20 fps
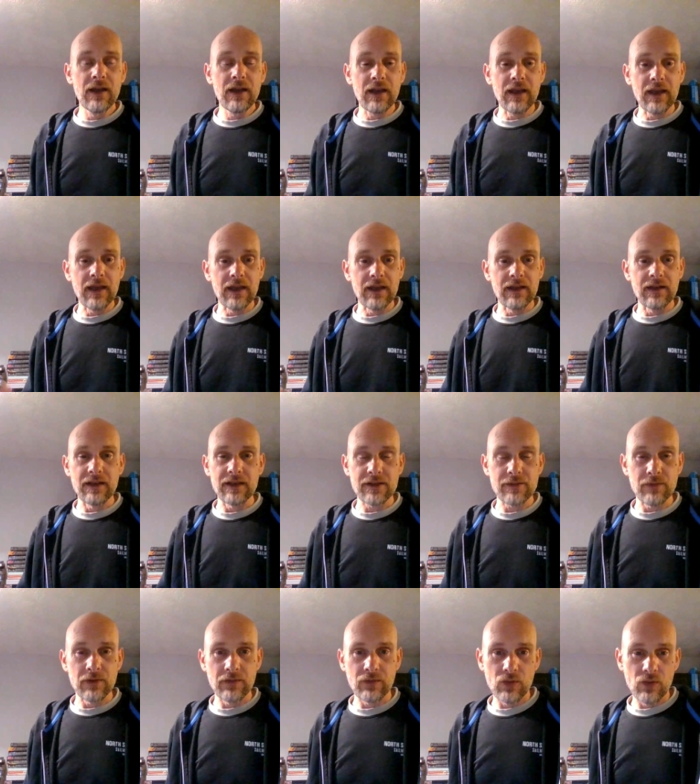Uh, and that's
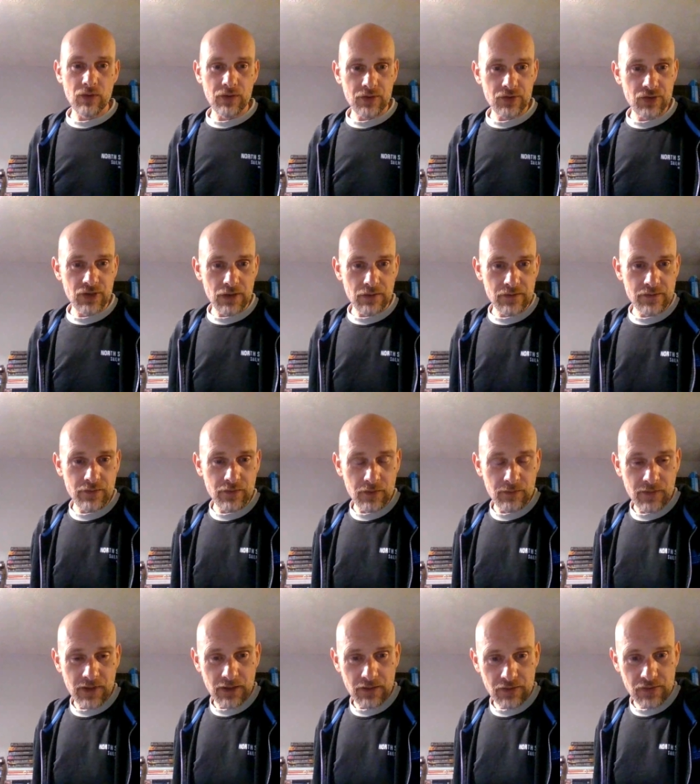what they've got on the shelves for them there.